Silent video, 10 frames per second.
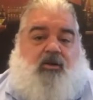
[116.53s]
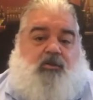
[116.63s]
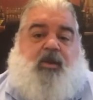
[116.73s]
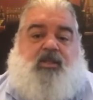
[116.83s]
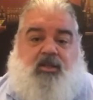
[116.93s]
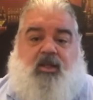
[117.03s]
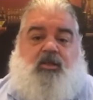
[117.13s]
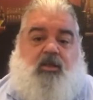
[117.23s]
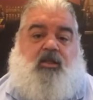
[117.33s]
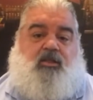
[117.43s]
It's basically it's
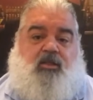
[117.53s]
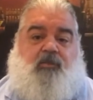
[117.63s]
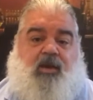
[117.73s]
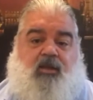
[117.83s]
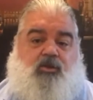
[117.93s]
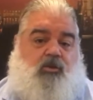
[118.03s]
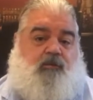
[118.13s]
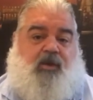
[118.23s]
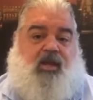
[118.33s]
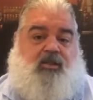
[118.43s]
a, it's a tomato
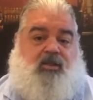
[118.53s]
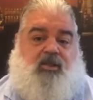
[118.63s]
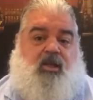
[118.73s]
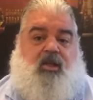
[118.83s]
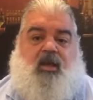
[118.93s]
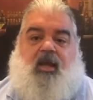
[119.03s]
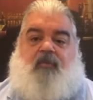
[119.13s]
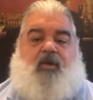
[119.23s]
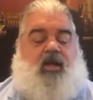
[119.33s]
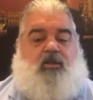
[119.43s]
soup base,
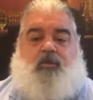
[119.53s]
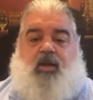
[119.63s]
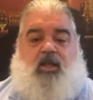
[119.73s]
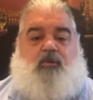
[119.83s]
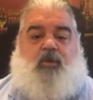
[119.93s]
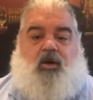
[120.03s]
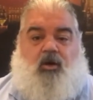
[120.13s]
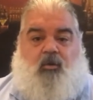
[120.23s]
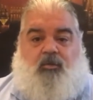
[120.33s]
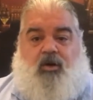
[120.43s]
and it's been it's been a
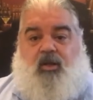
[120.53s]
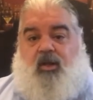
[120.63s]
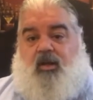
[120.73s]
home run.